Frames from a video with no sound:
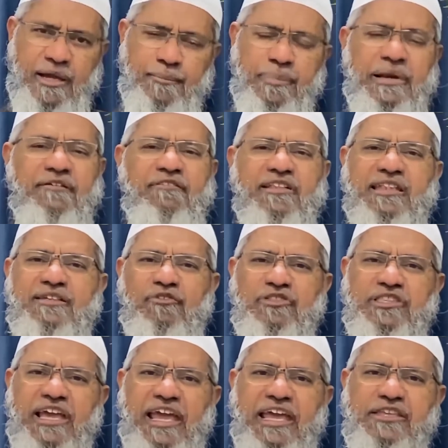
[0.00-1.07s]
Previously was
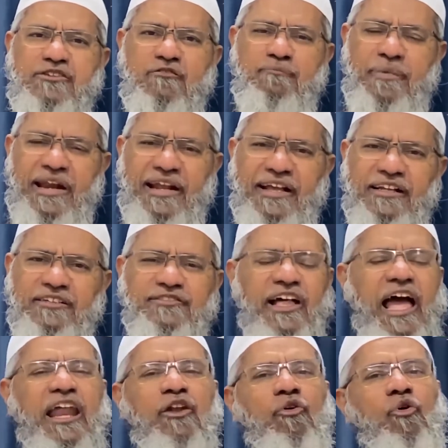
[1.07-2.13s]
the age of miracles,
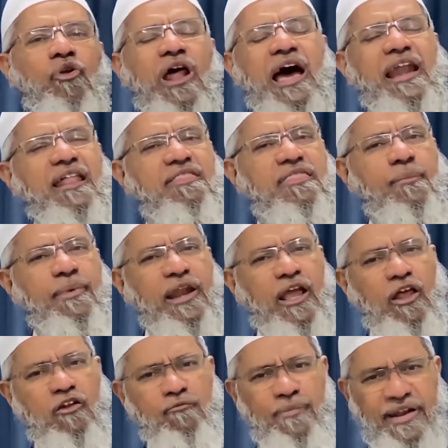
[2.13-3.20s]
and Quran is the
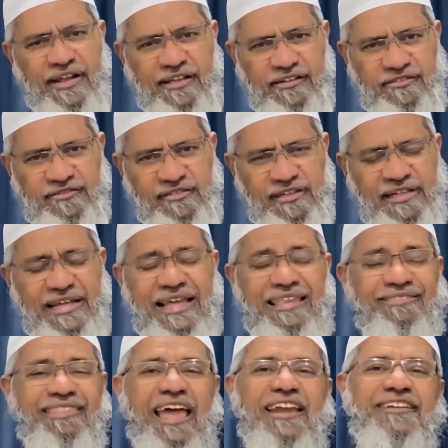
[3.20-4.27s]
miracle of miracles.
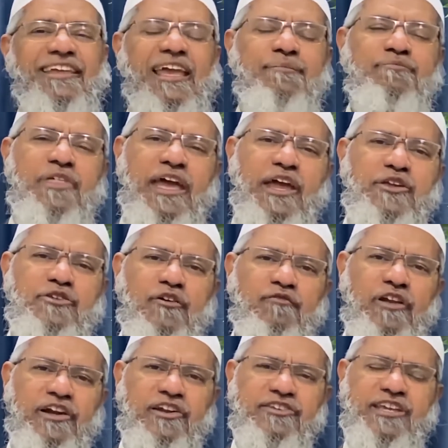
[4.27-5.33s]
Then came the age of
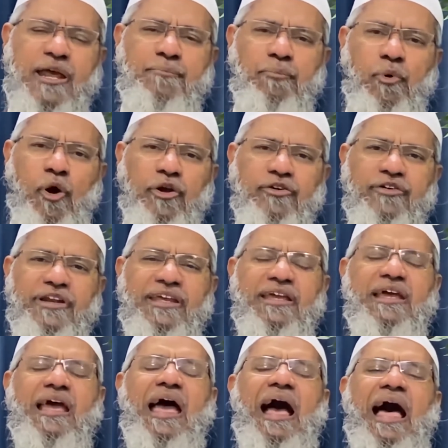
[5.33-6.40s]
literature and poetry.
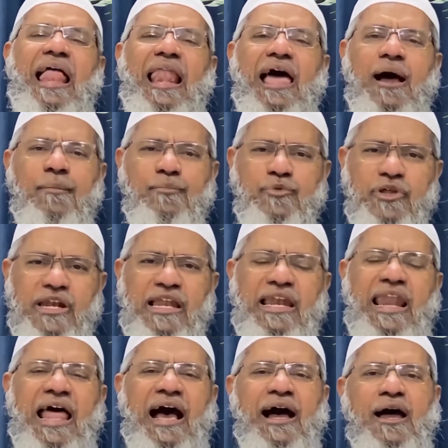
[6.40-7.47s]

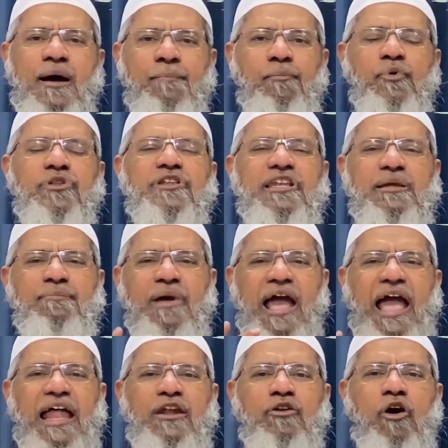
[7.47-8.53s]
Alhamdulillah, Muslim
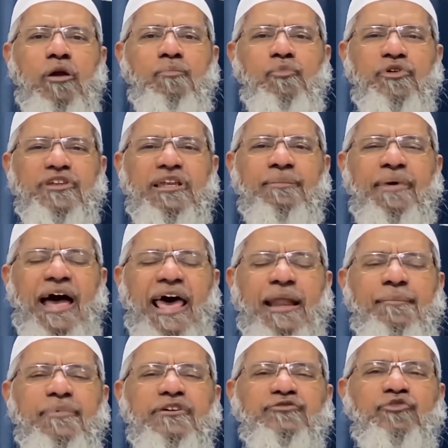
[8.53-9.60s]
and non-Muslim
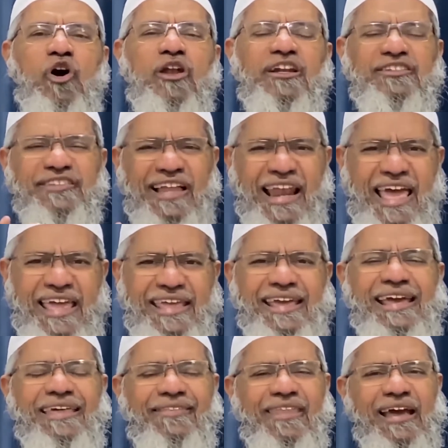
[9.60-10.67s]
Arabic scholars alike,
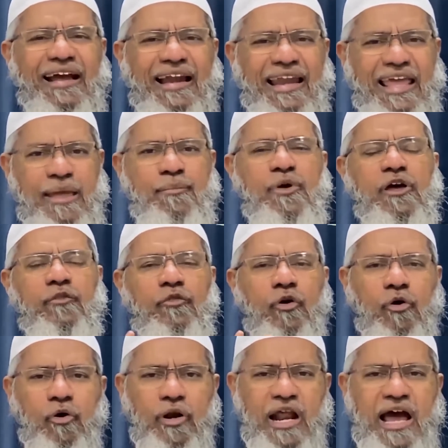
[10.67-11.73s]
they claim the
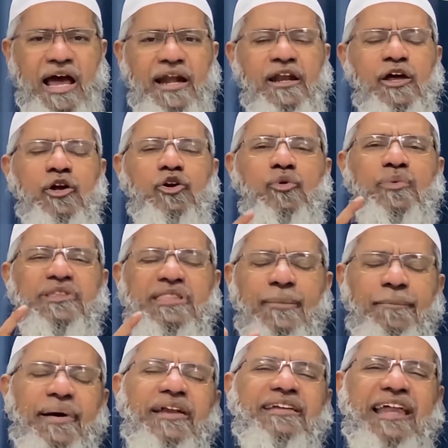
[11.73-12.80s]
Quran to be the
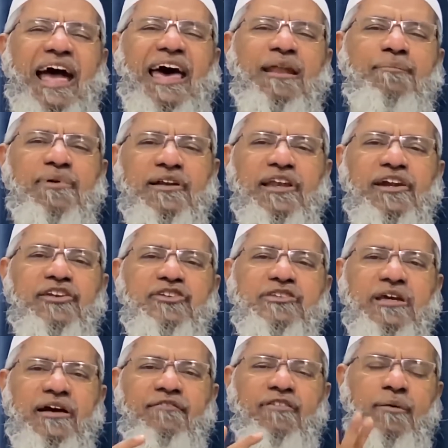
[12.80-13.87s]
best Arabic
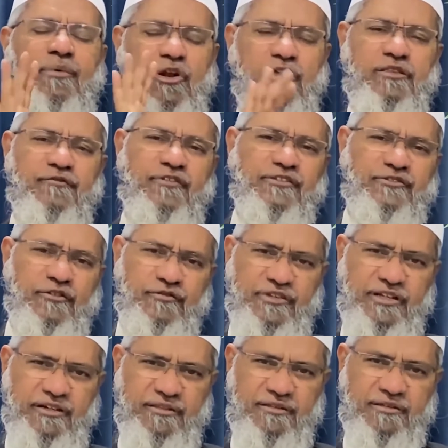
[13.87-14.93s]
literature available on the face of
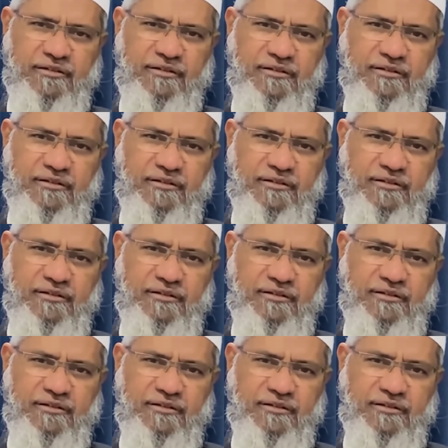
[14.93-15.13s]
the earth.